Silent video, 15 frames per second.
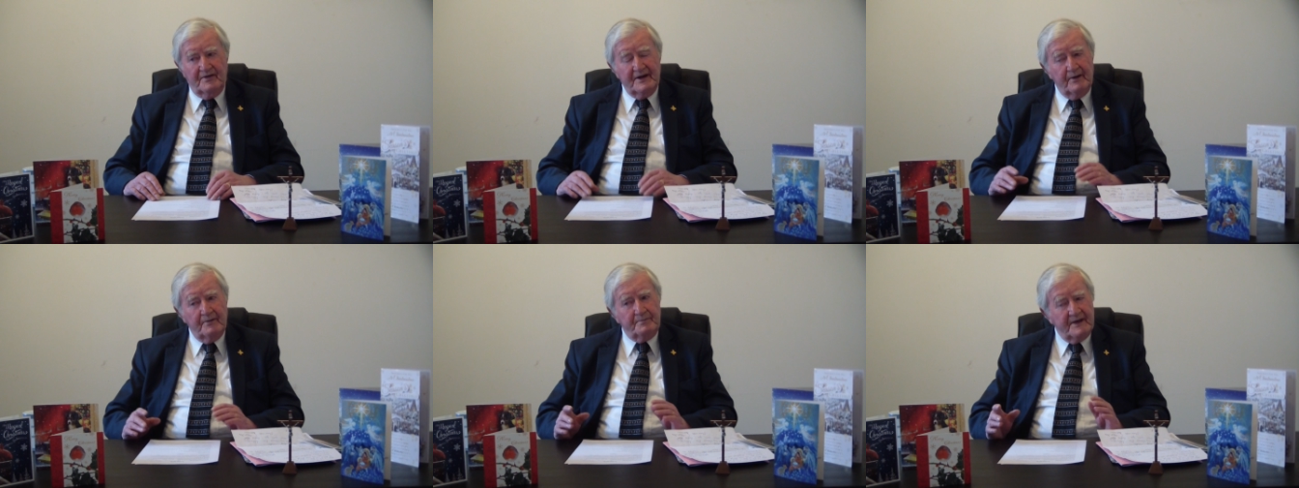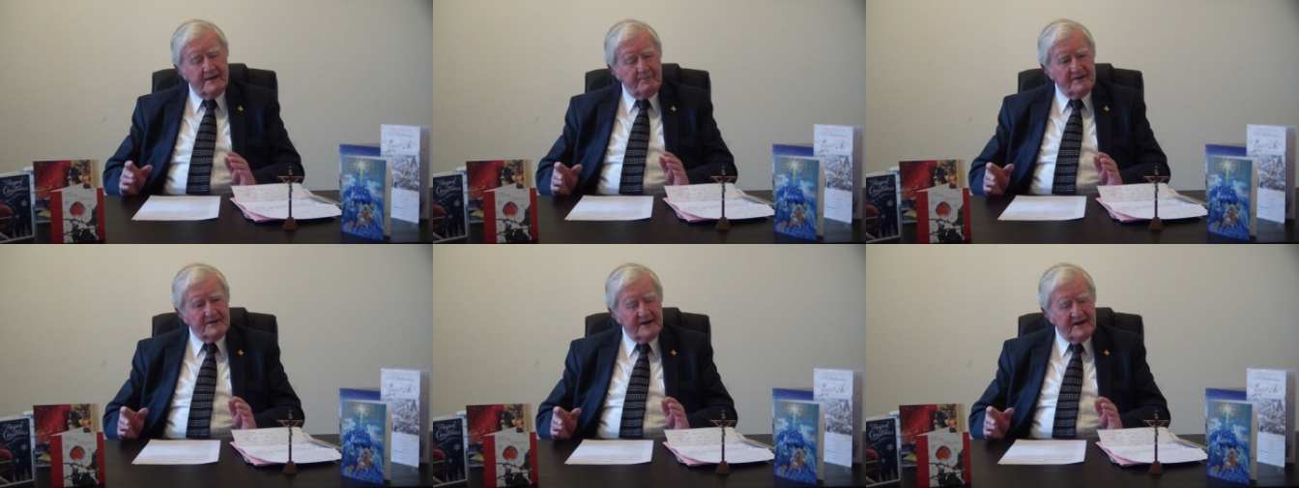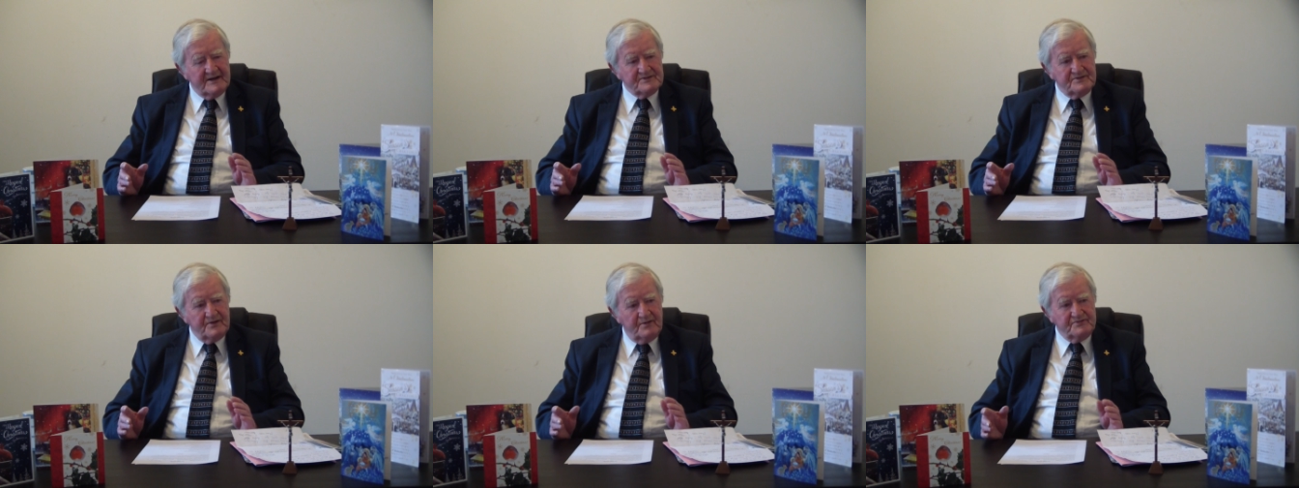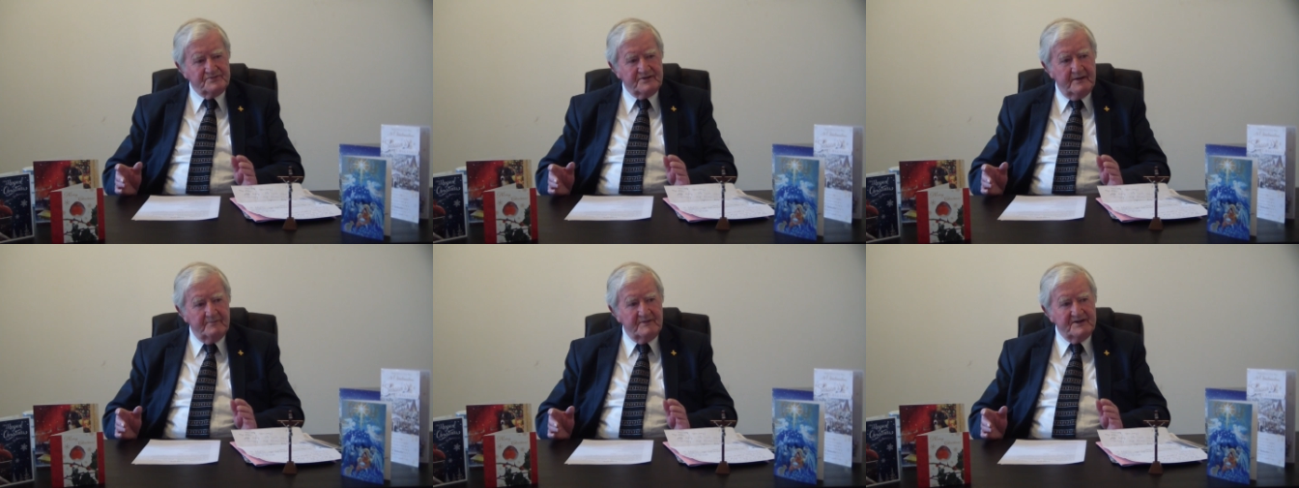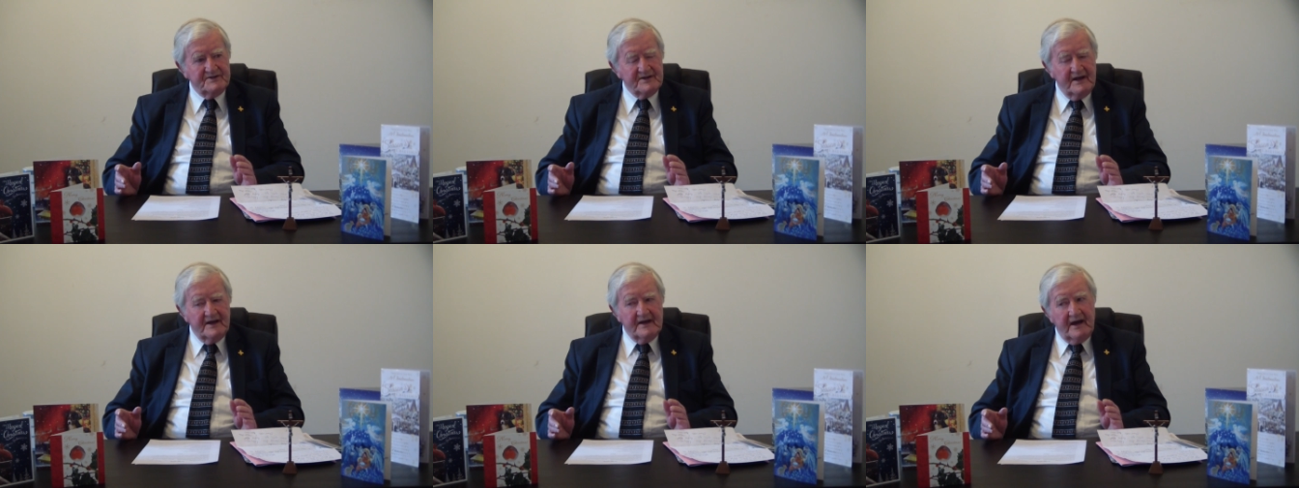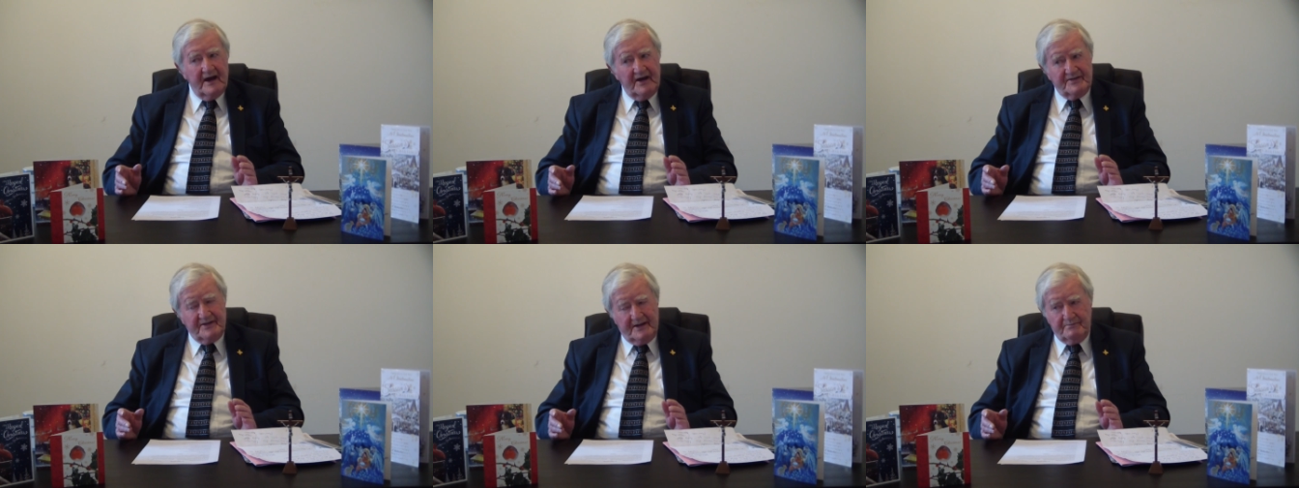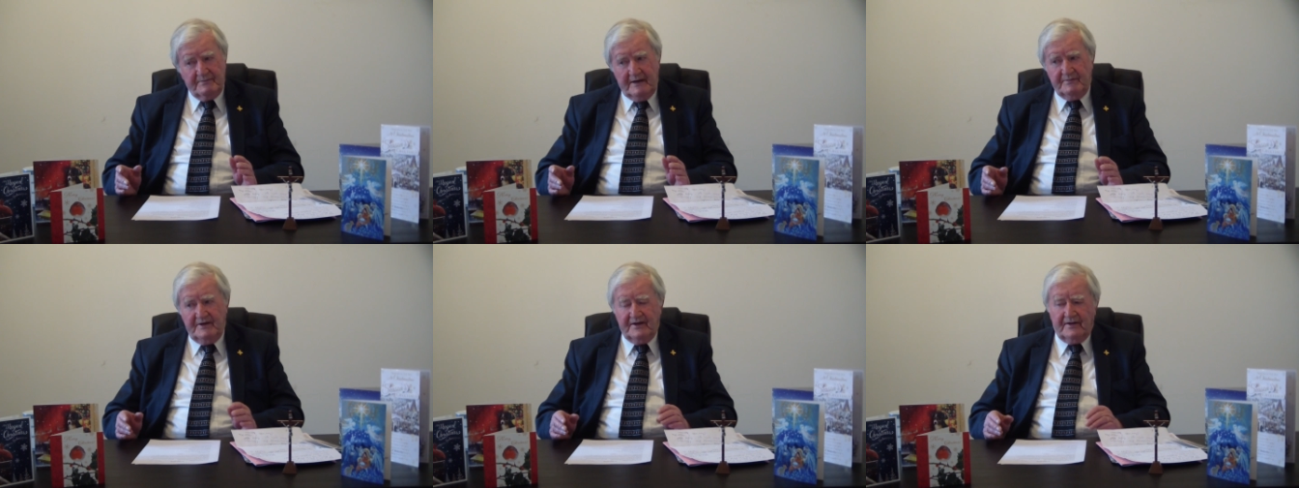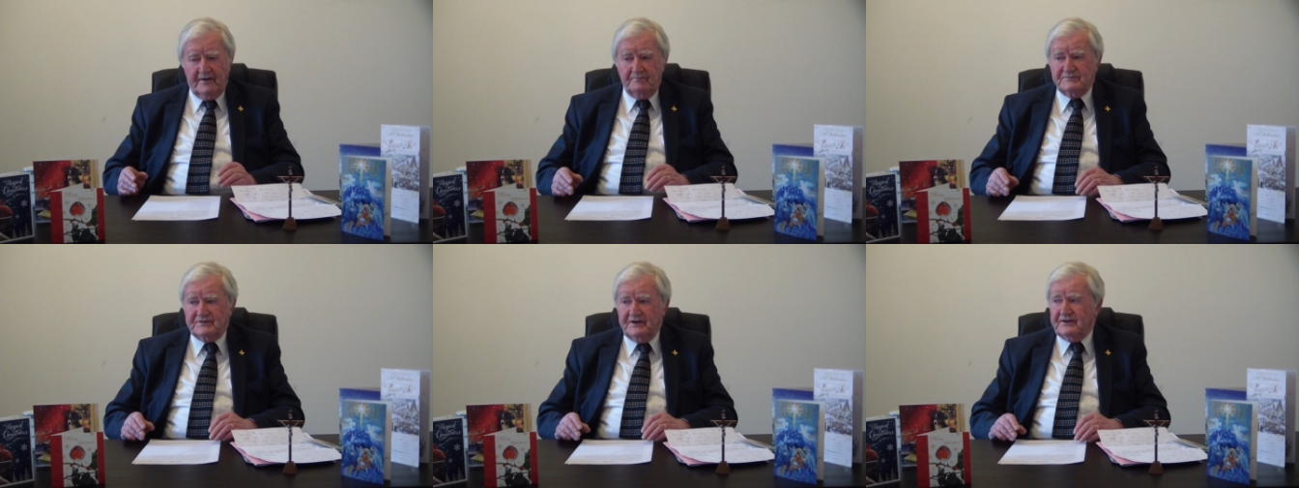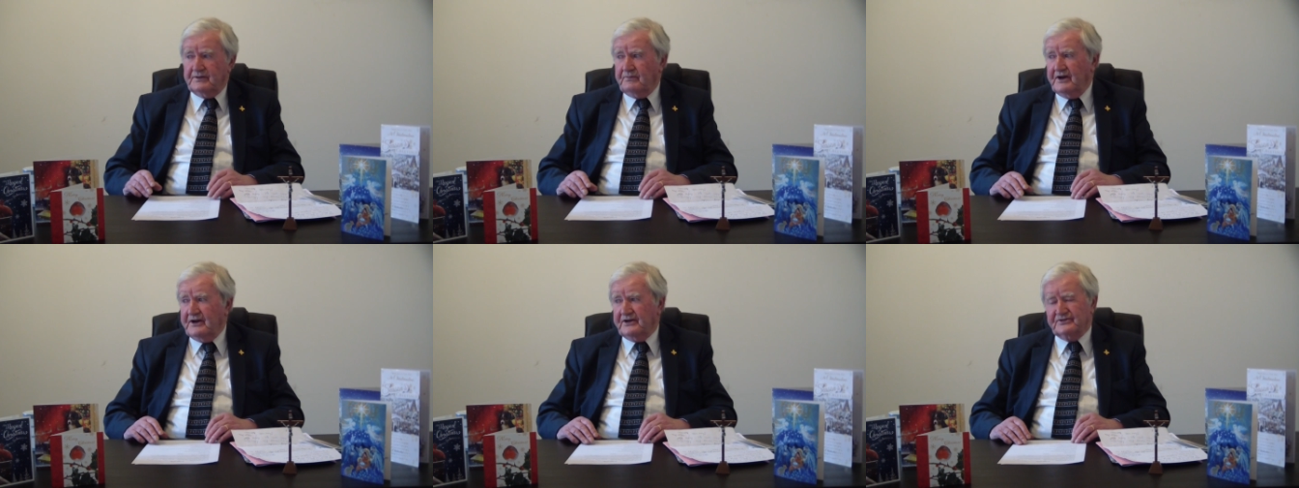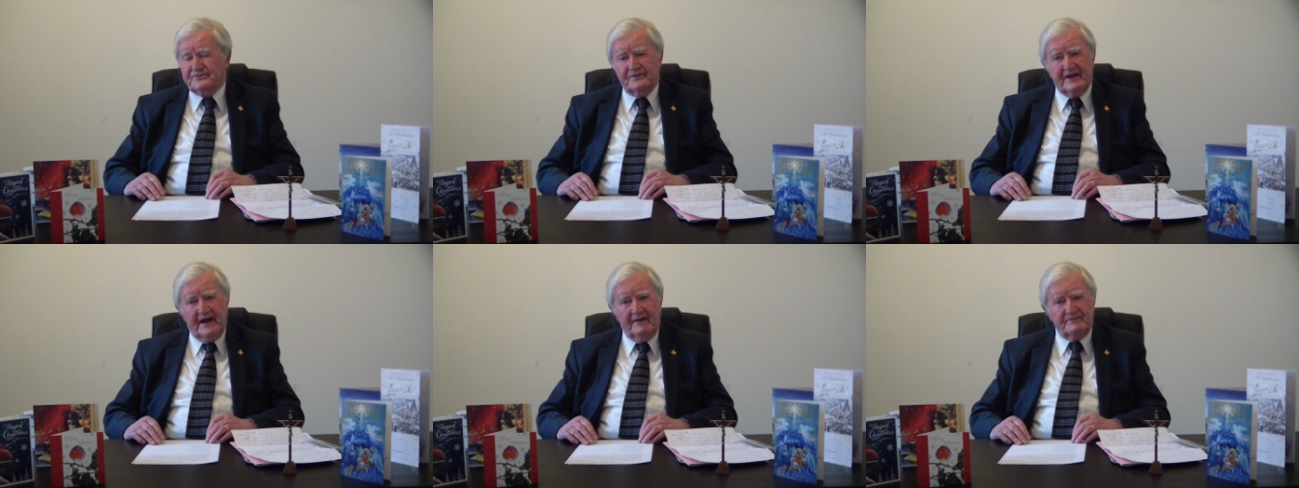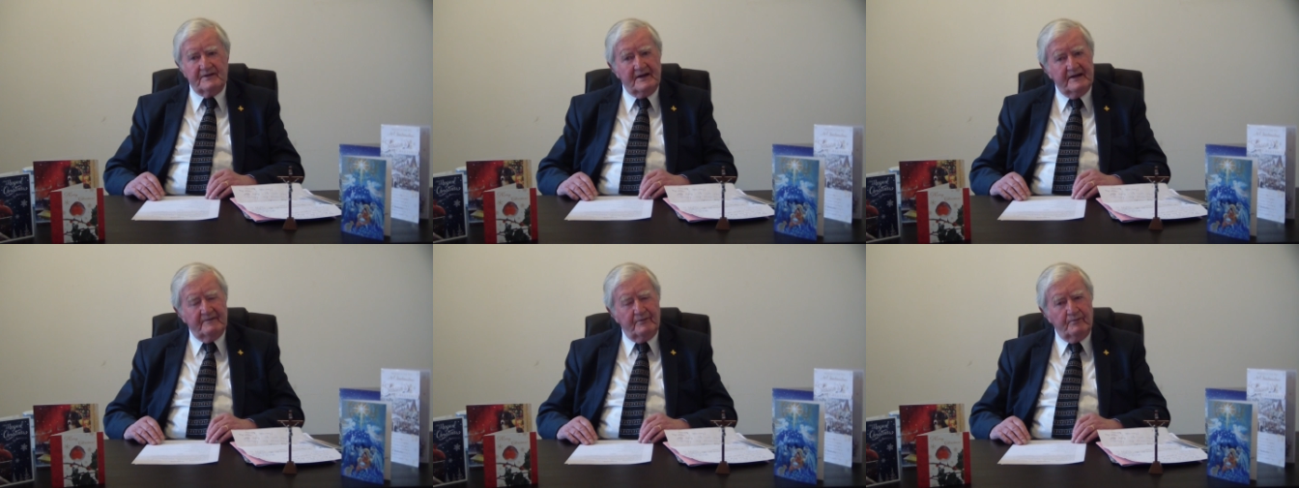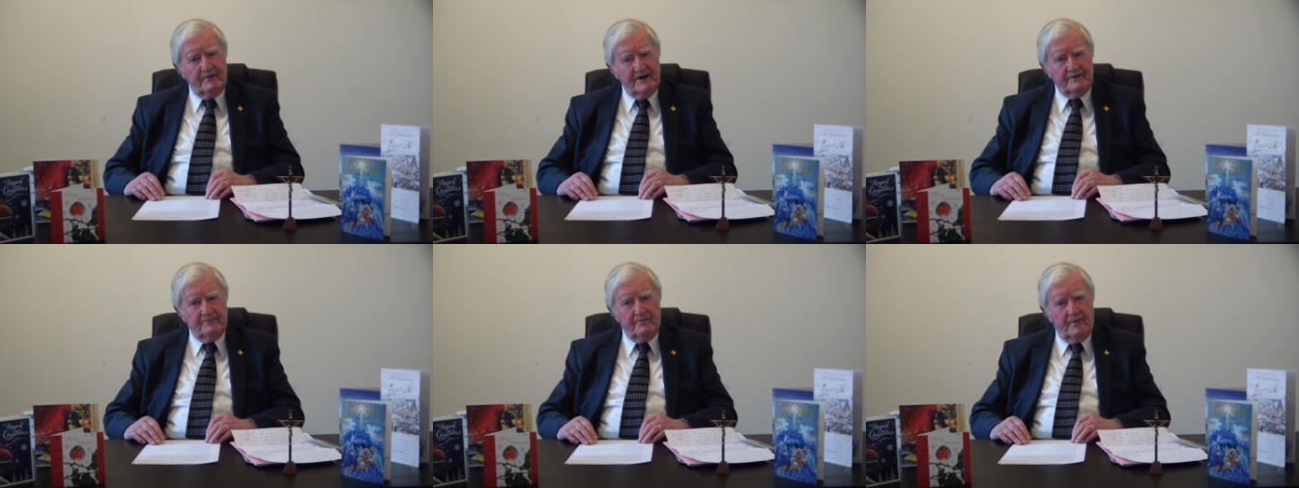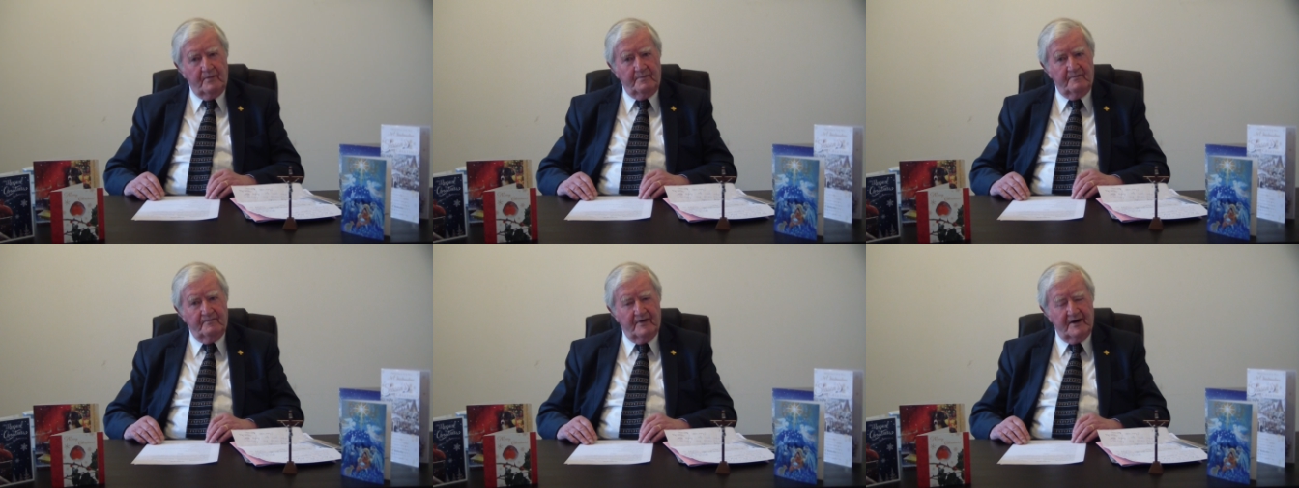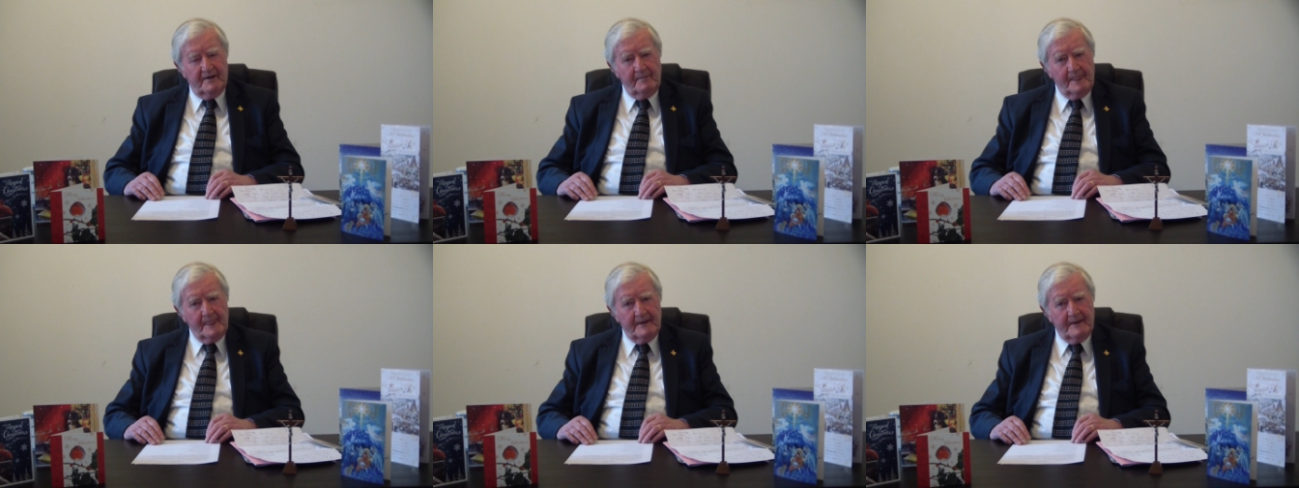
Now, people that has no chimneys, I think maybe he comes in the window, so they have to leave a window open for him.